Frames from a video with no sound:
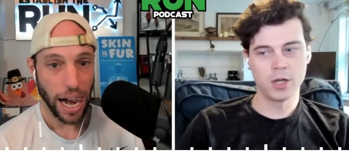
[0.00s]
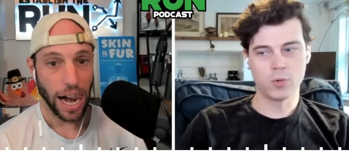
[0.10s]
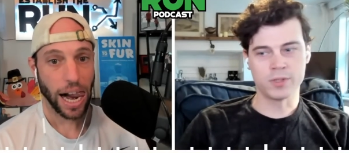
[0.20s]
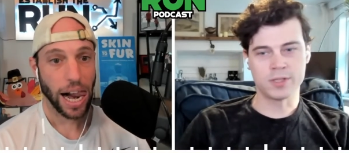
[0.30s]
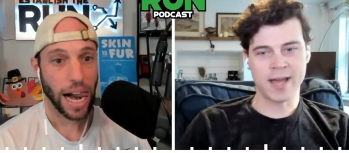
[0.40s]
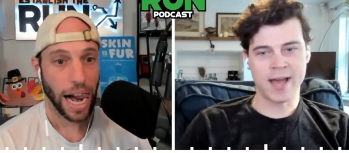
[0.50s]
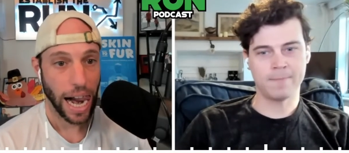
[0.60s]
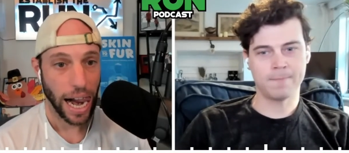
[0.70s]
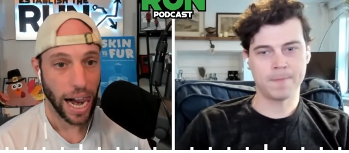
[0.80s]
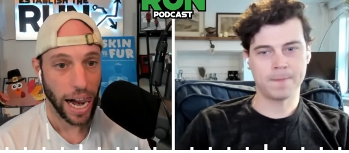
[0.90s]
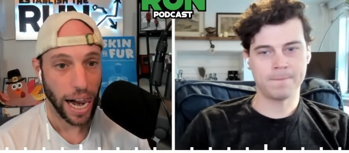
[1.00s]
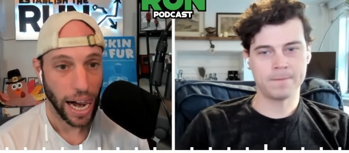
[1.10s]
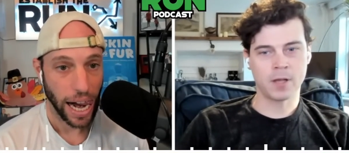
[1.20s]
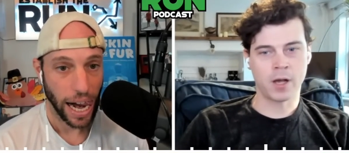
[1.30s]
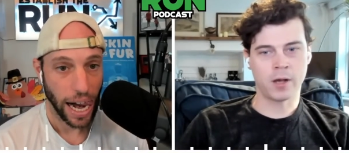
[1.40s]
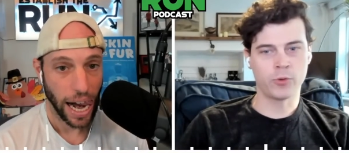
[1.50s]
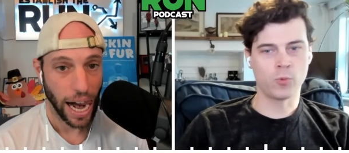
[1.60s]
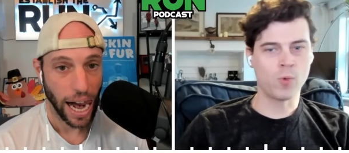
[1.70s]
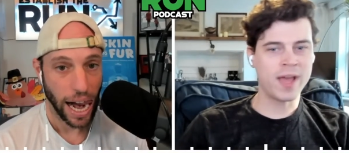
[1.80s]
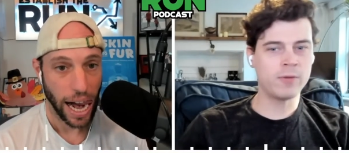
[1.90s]
Speaker 1: was that uh, the
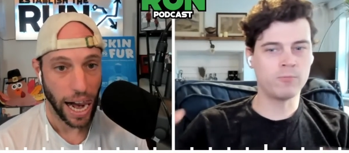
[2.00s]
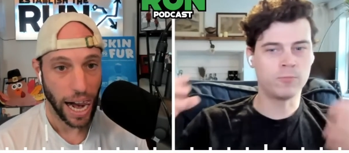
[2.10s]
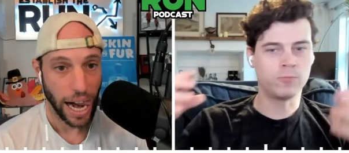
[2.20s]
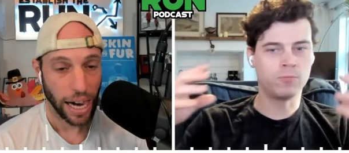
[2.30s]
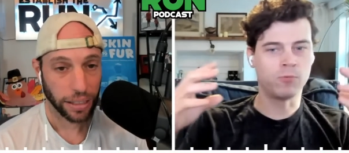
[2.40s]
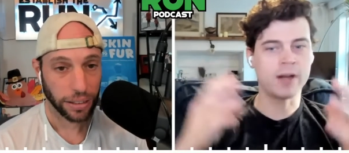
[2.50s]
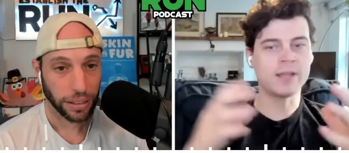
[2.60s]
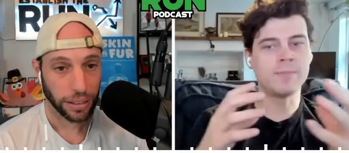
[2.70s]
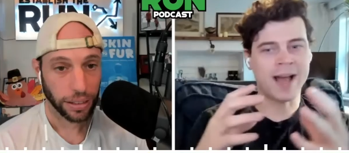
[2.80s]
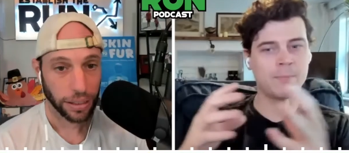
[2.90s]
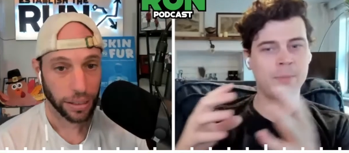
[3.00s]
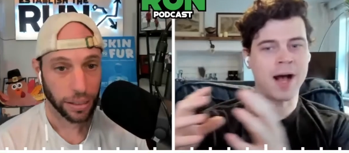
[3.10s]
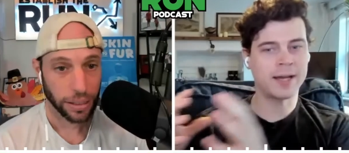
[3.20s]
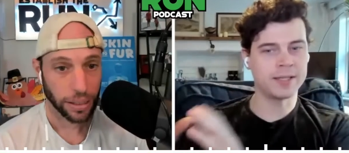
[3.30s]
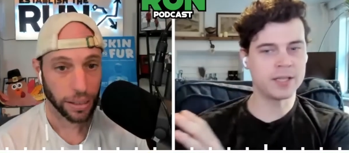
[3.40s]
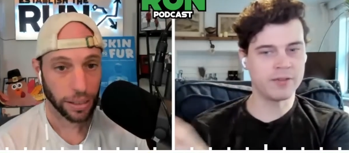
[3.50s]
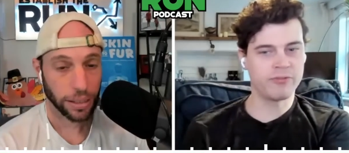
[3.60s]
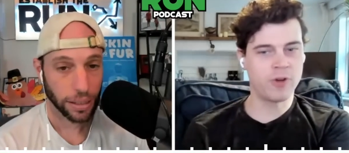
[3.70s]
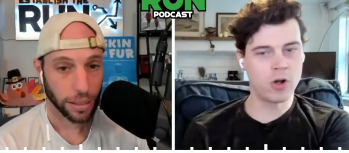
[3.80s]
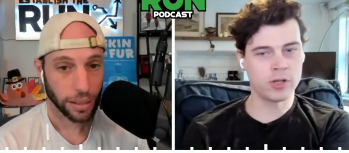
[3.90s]
way running back pockets have
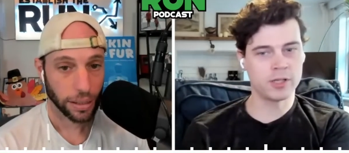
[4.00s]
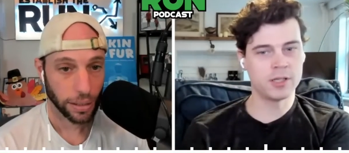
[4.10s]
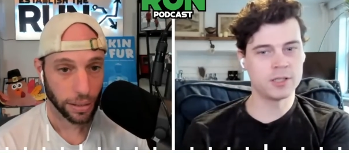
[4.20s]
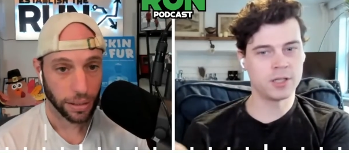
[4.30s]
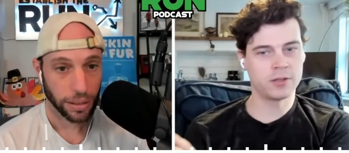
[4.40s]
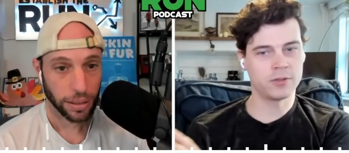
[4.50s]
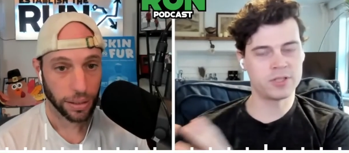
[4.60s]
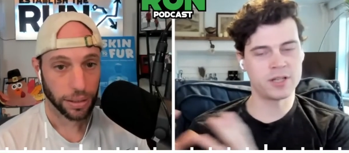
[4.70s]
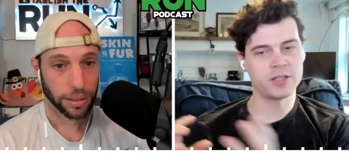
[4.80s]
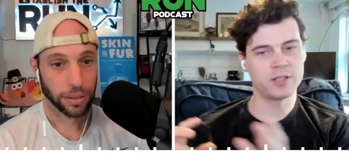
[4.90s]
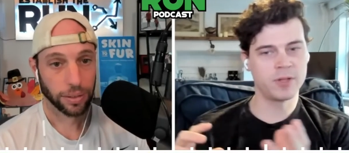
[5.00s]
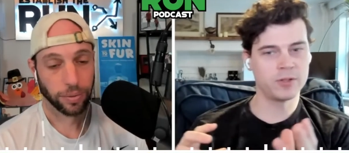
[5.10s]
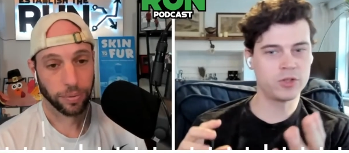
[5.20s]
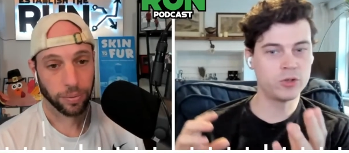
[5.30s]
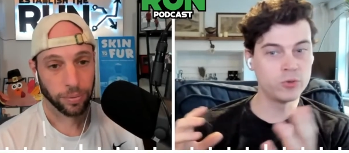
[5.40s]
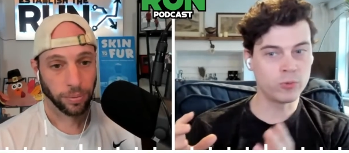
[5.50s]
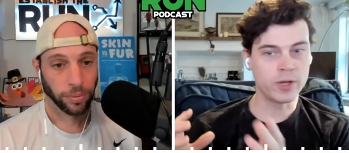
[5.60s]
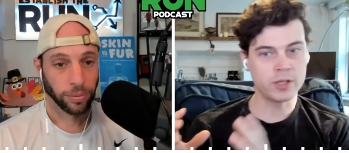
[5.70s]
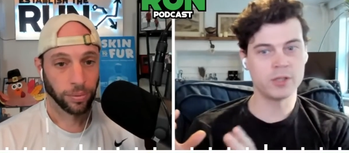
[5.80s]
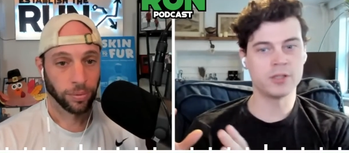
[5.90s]
fallen is that there's essentially been two
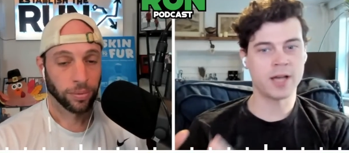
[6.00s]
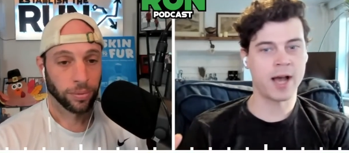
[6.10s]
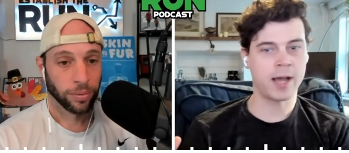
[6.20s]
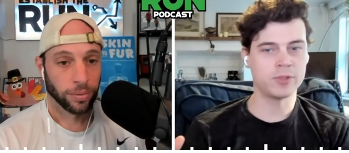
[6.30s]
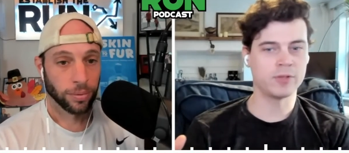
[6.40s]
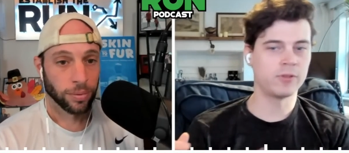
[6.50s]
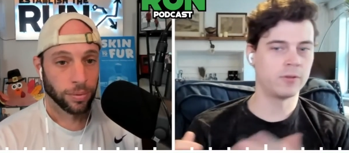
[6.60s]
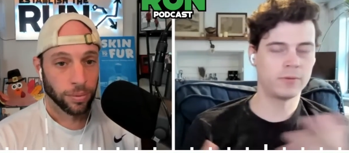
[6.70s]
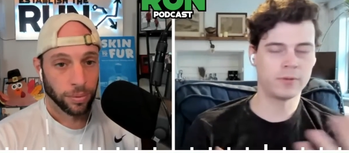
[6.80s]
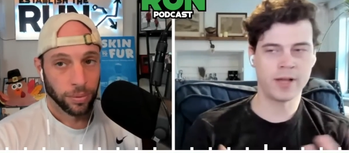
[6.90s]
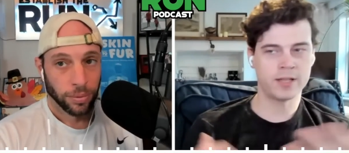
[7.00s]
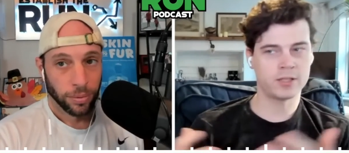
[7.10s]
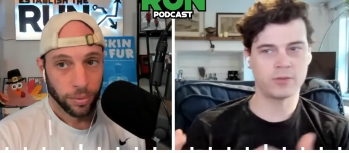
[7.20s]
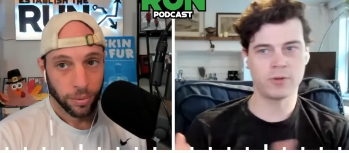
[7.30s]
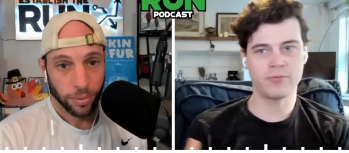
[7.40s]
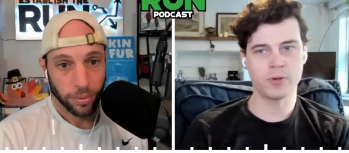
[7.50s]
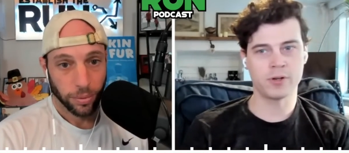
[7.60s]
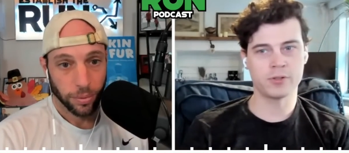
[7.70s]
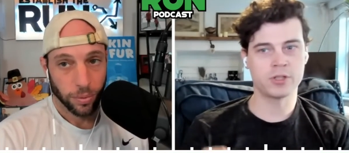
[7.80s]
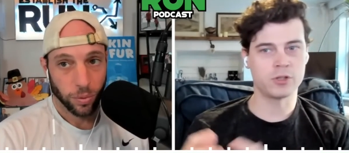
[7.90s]
really good times over the, the last like three or four
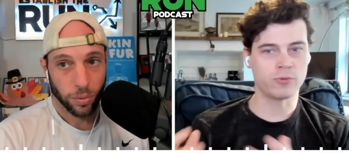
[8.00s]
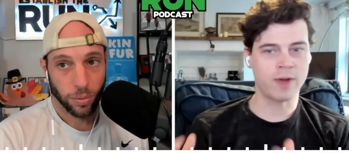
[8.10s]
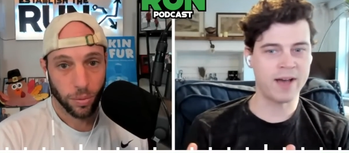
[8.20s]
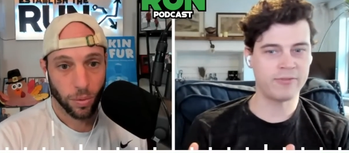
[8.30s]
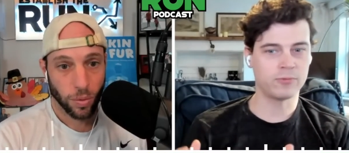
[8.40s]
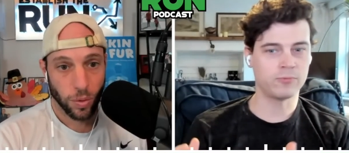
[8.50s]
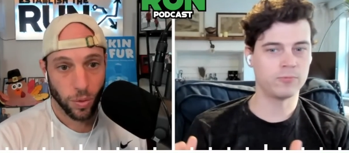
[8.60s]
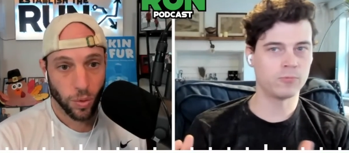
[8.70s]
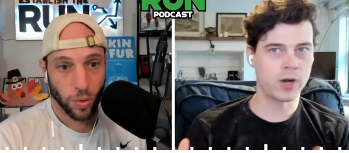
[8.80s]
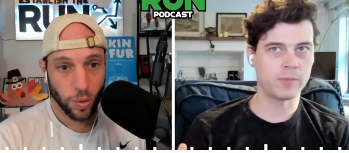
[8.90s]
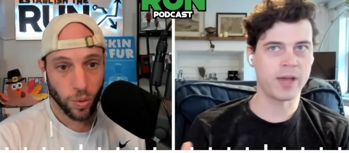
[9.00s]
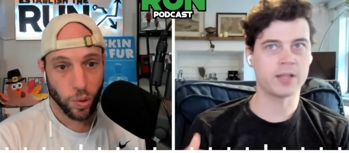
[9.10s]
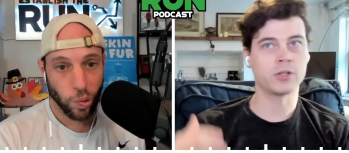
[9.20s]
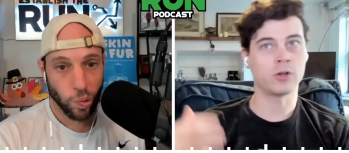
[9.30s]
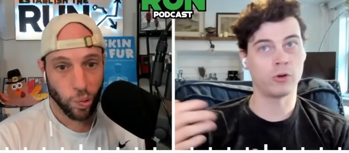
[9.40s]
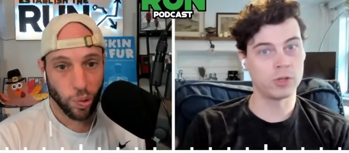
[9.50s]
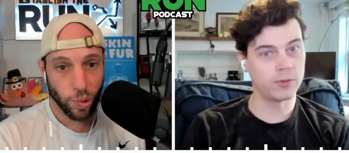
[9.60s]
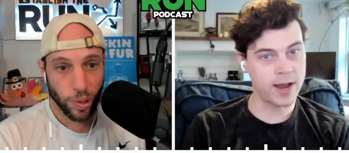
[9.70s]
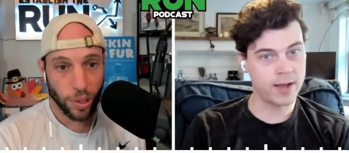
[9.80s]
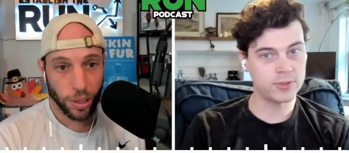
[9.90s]
years to draft running backs the early
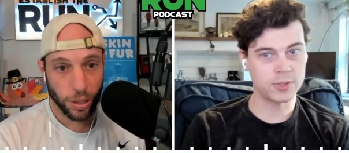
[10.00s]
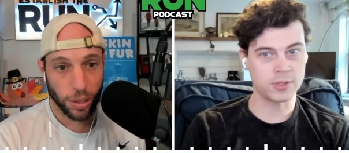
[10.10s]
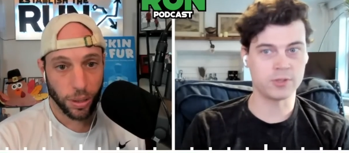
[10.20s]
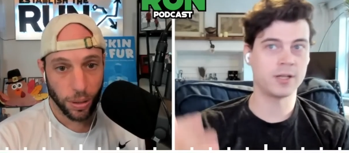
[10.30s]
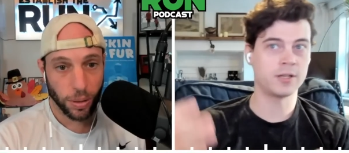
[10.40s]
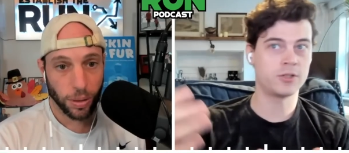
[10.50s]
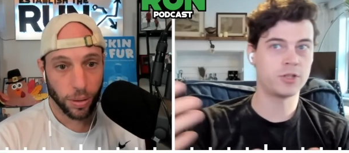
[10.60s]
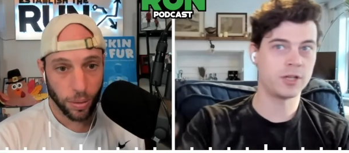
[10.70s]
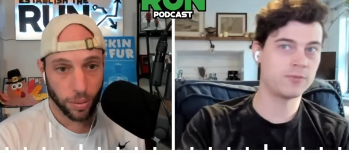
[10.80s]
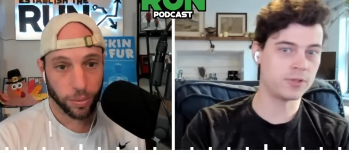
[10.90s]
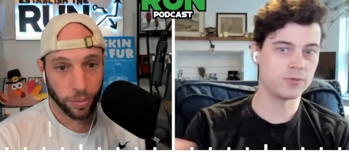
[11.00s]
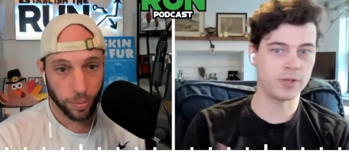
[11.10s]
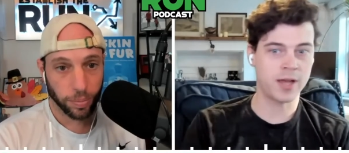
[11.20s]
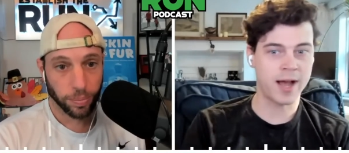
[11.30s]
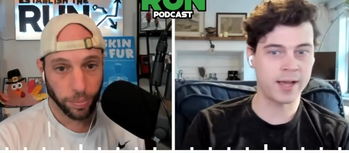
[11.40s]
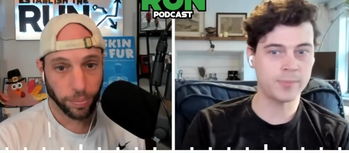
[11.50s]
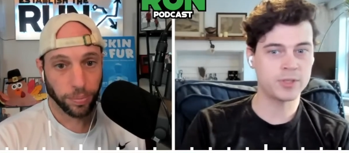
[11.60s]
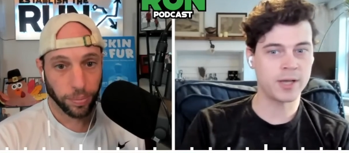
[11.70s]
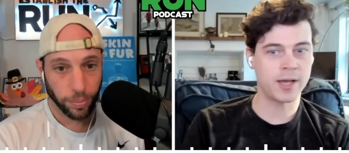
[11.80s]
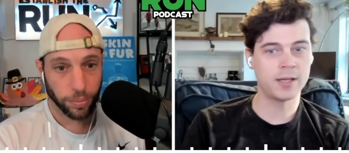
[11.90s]
rounds because you get a chance for these really high
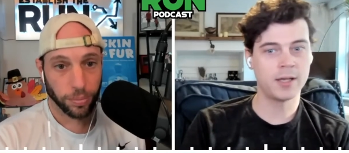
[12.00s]
upside